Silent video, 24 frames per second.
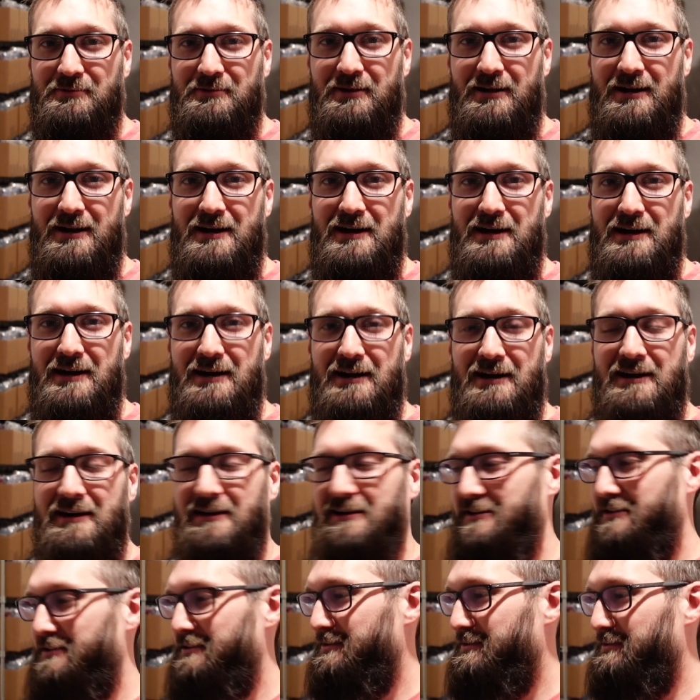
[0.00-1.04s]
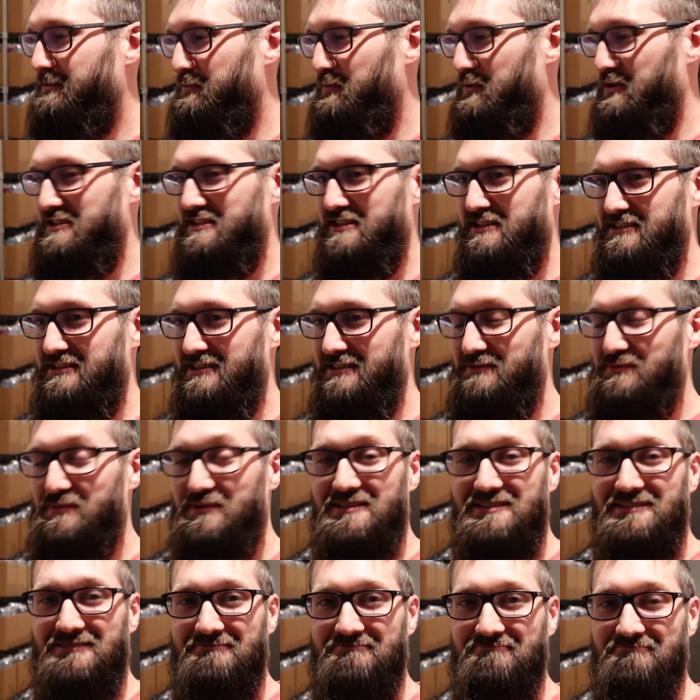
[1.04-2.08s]
The business has
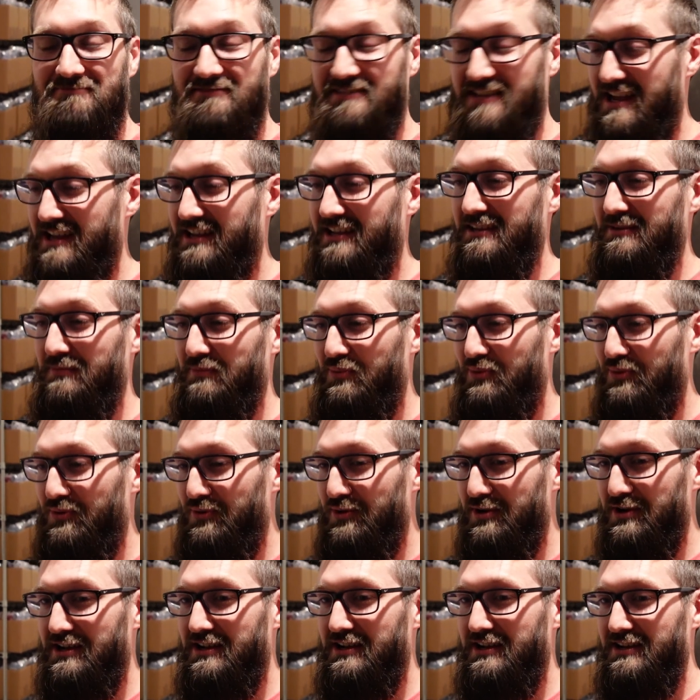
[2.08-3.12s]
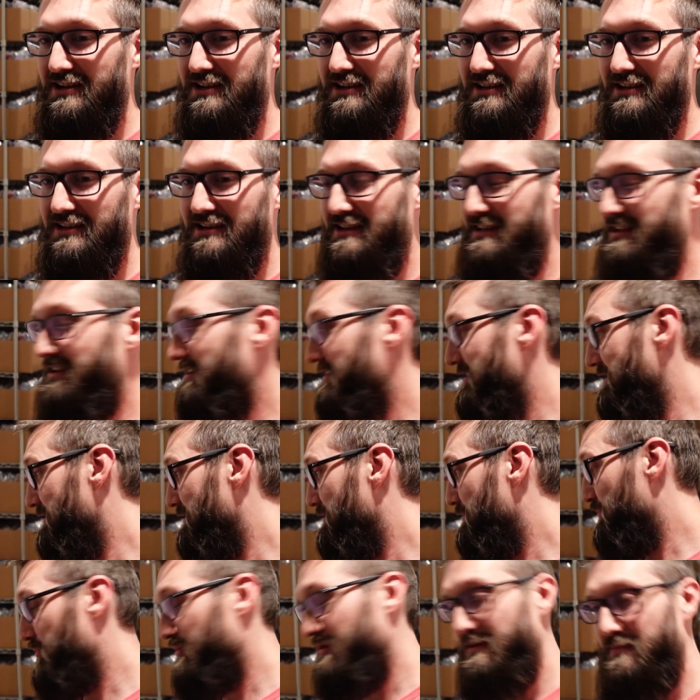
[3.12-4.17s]
been tanking pretty
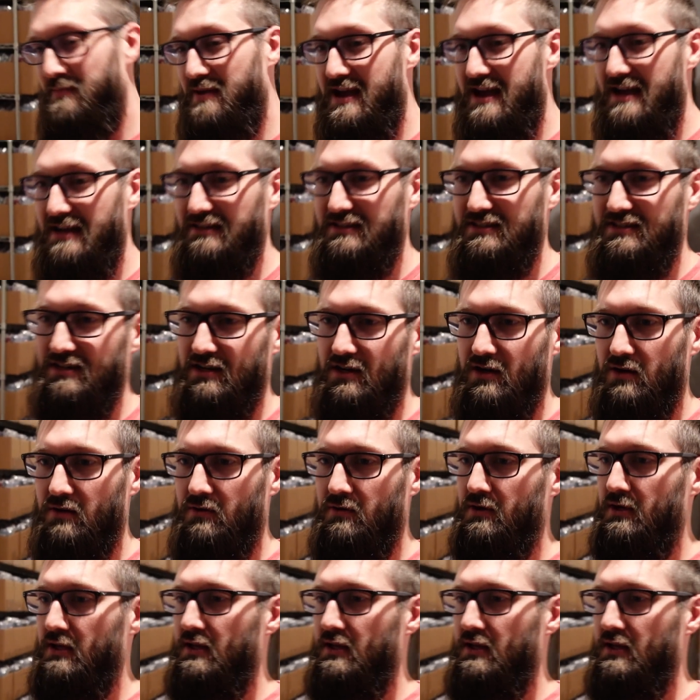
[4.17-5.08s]
bad. So